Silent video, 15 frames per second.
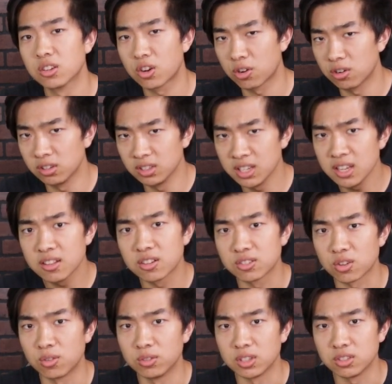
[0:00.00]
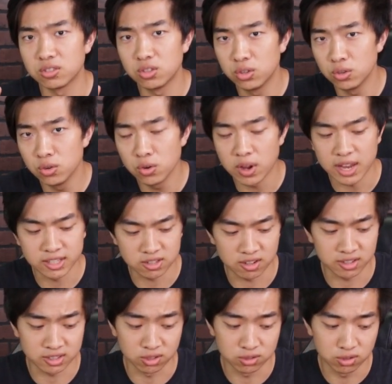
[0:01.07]
Currently, there's only two
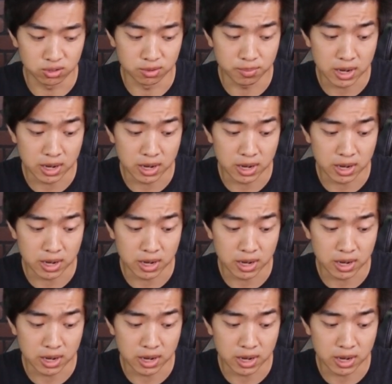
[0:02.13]
SRXL2